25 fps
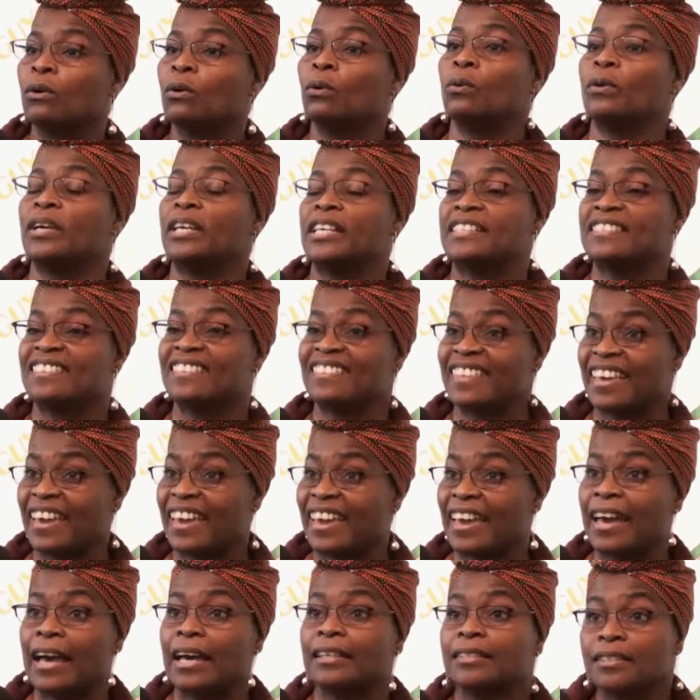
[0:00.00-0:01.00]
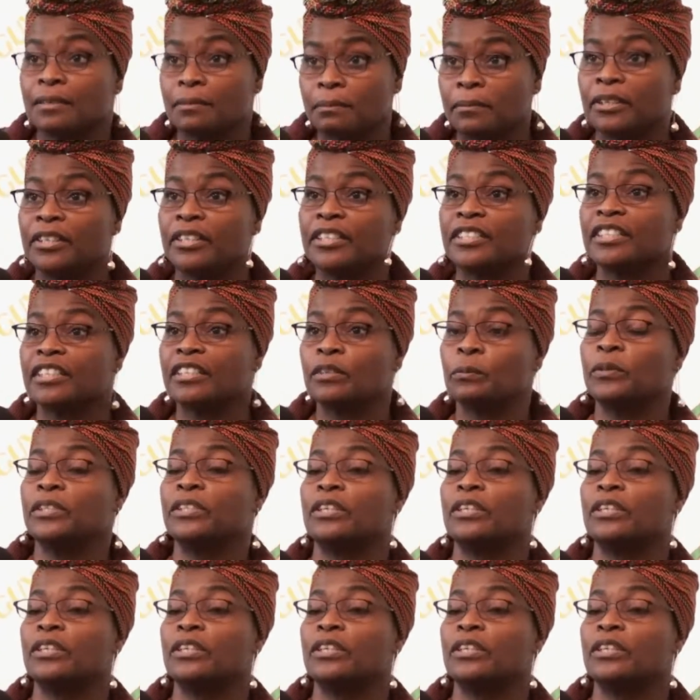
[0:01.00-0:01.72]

or he's there at a murder.